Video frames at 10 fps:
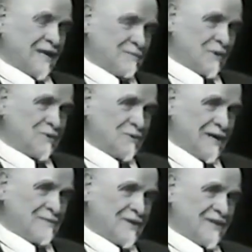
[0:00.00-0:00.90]
I'm not
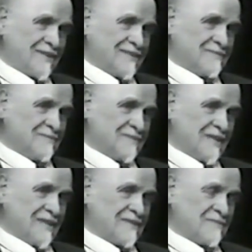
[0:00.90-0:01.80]
sure I'm clear
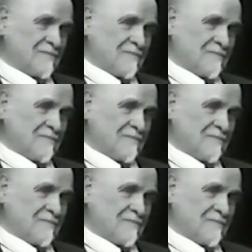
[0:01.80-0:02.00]
here.